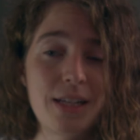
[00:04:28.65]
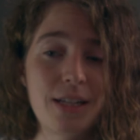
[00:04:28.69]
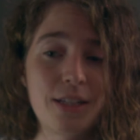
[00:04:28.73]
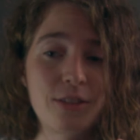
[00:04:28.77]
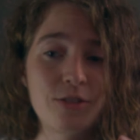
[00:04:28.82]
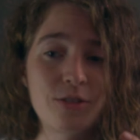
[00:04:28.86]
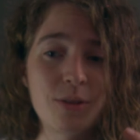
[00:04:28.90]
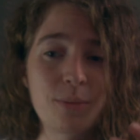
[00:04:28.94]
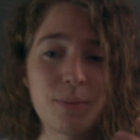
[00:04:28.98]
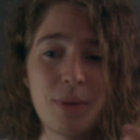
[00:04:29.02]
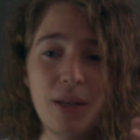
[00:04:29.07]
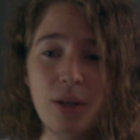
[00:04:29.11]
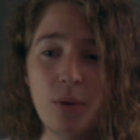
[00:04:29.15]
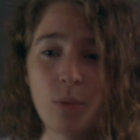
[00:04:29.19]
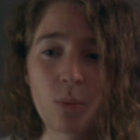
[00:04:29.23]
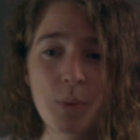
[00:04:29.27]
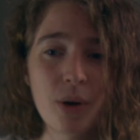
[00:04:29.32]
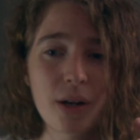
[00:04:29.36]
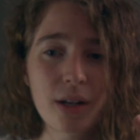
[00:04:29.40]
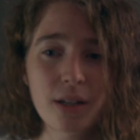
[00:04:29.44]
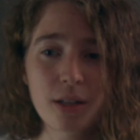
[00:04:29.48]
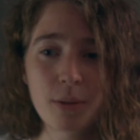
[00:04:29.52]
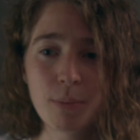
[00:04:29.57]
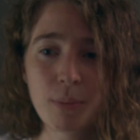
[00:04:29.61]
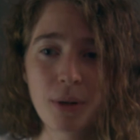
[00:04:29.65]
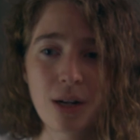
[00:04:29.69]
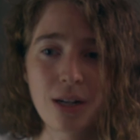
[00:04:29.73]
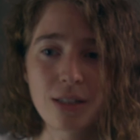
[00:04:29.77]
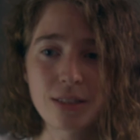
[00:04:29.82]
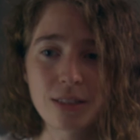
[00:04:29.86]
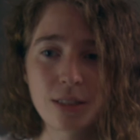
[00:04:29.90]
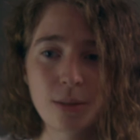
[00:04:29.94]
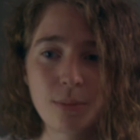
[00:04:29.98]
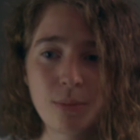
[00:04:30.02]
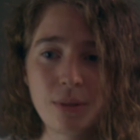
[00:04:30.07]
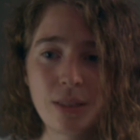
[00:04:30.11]
So I'm like, what could
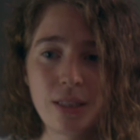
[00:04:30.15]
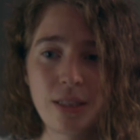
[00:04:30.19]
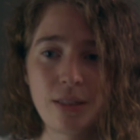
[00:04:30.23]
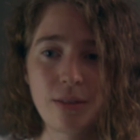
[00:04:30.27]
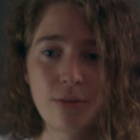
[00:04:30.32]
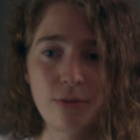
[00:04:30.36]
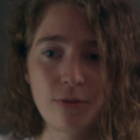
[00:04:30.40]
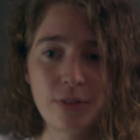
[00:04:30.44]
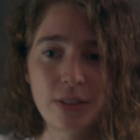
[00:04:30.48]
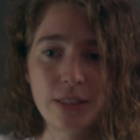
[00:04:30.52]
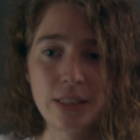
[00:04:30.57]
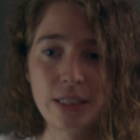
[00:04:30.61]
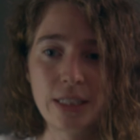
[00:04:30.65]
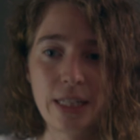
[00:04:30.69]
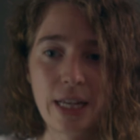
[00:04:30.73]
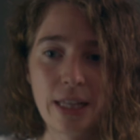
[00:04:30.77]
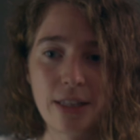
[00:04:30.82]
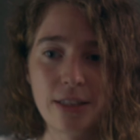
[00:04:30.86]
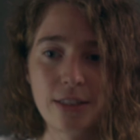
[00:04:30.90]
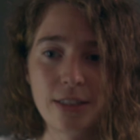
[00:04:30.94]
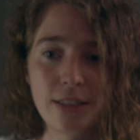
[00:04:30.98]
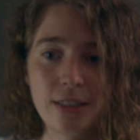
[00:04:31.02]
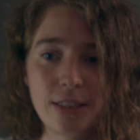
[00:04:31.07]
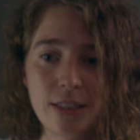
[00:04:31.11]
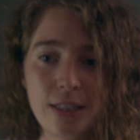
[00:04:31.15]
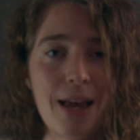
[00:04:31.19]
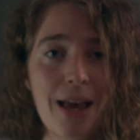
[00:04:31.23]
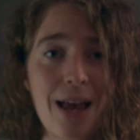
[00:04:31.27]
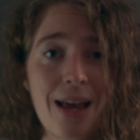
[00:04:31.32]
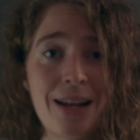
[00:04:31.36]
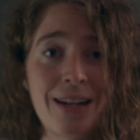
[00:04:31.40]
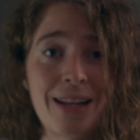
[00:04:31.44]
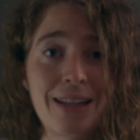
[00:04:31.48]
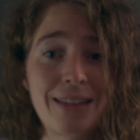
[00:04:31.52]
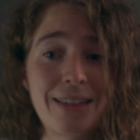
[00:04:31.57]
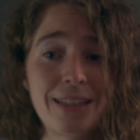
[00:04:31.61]
possibly fit together?
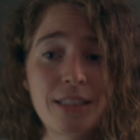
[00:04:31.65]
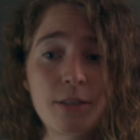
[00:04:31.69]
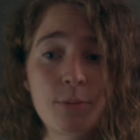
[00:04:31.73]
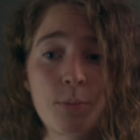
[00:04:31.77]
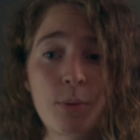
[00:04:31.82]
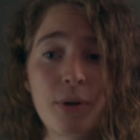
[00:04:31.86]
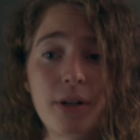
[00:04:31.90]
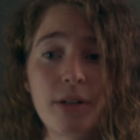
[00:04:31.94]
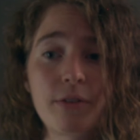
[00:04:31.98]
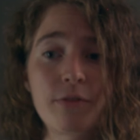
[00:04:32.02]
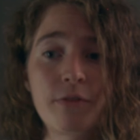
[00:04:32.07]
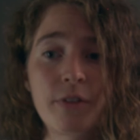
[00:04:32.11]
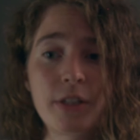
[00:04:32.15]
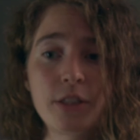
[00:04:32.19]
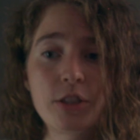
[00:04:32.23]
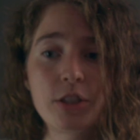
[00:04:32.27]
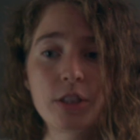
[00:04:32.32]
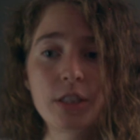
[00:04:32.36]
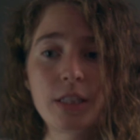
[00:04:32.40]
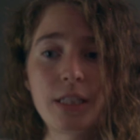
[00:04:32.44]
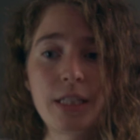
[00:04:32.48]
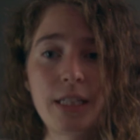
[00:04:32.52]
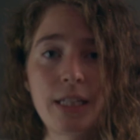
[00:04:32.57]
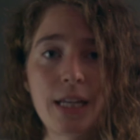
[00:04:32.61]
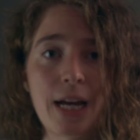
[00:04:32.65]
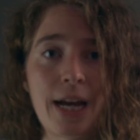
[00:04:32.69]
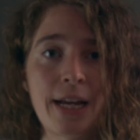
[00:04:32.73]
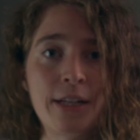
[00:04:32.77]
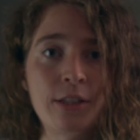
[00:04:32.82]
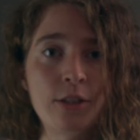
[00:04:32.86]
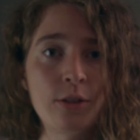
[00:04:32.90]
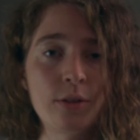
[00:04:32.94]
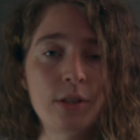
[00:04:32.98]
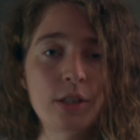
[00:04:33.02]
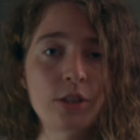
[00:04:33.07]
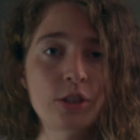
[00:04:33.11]
And at this point, visually, I
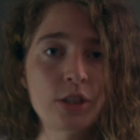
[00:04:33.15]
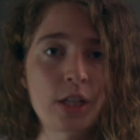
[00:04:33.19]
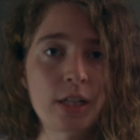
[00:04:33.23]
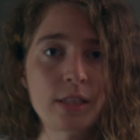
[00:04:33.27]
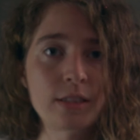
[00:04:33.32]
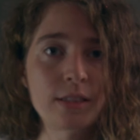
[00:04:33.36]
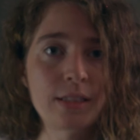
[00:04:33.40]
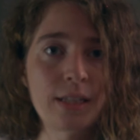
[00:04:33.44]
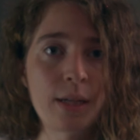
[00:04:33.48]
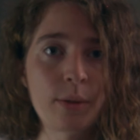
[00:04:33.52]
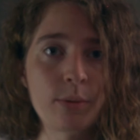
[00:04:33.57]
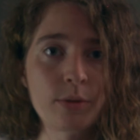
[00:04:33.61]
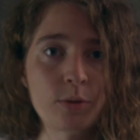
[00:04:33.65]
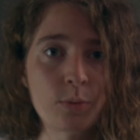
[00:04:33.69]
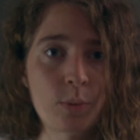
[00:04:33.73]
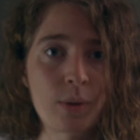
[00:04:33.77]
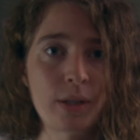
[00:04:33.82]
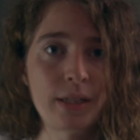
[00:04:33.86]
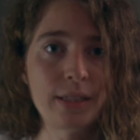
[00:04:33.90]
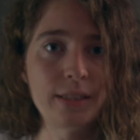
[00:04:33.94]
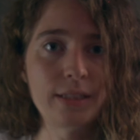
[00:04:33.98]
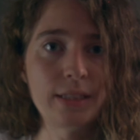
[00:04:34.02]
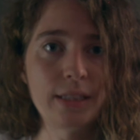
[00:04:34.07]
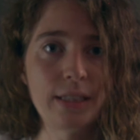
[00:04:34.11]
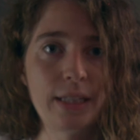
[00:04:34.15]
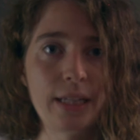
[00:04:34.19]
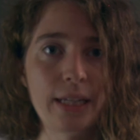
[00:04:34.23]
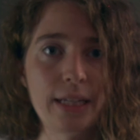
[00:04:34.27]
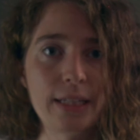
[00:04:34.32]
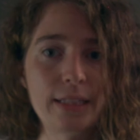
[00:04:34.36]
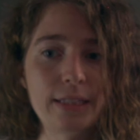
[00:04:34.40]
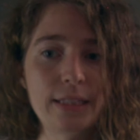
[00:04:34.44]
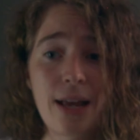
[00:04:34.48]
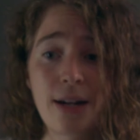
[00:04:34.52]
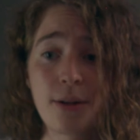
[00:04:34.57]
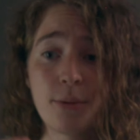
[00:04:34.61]
knew the shots that I was wanting to
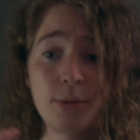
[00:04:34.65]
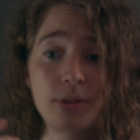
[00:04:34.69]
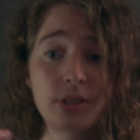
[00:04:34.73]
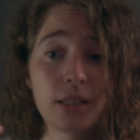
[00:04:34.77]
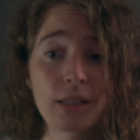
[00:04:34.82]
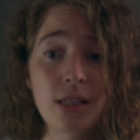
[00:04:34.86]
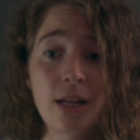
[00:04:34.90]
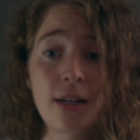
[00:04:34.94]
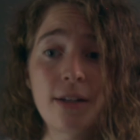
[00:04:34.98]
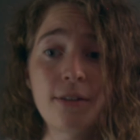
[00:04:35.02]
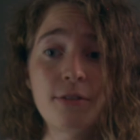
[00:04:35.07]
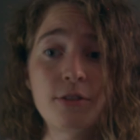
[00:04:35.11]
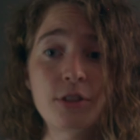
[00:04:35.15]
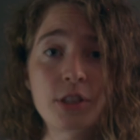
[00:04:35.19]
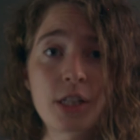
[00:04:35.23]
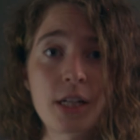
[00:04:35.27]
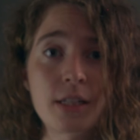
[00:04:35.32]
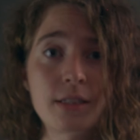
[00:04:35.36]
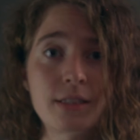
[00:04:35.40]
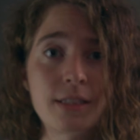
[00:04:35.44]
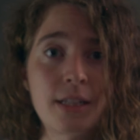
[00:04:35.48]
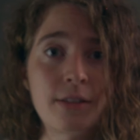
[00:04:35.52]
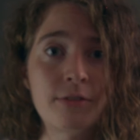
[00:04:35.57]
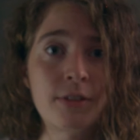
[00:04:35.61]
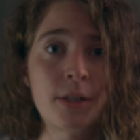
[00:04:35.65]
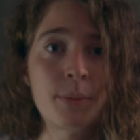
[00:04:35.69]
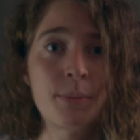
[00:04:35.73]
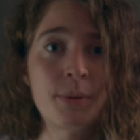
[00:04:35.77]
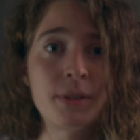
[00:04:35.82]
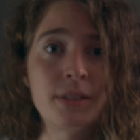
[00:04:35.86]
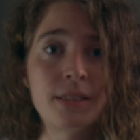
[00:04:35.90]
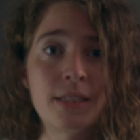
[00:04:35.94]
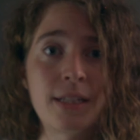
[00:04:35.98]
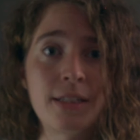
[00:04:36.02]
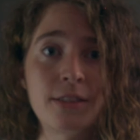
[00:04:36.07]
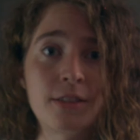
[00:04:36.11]
get, and it was a lot of shots that
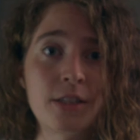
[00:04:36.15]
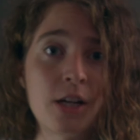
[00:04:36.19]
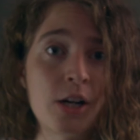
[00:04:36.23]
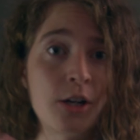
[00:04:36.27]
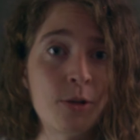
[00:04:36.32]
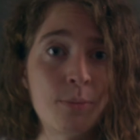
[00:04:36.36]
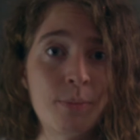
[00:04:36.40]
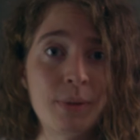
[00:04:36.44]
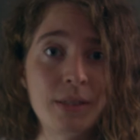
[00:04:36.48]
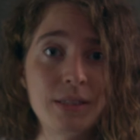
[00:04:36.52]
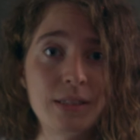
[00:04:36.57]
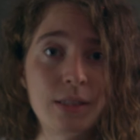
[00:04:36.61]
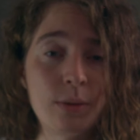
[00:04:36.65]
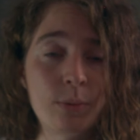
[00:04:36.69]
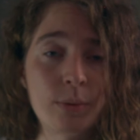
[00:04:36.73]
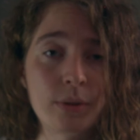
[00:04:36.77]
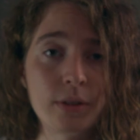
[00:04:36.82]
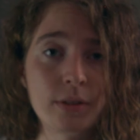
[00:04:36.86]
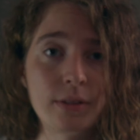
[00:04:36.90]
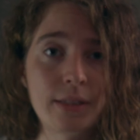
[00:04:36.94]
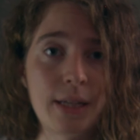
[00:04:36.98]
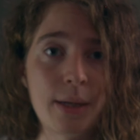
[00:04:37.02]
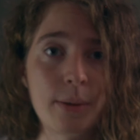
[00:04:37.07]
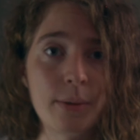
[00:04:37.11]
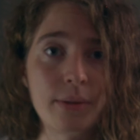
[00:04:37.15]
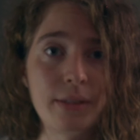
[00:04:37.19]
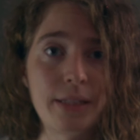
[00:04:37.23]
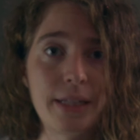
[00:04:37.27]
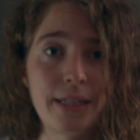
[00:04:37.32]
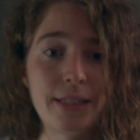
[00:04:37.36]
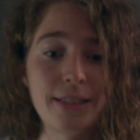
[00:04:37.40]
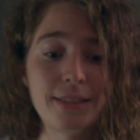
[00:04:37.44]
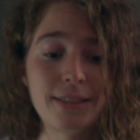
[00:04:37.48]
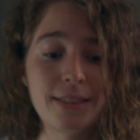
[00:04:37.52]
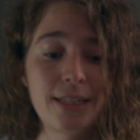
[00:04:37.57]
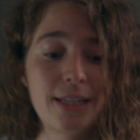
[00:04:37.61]
represent our busy world
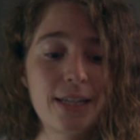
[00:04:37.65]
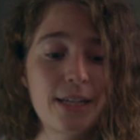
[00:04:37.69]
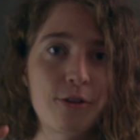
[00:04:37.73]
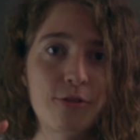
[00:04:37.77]
nowadays.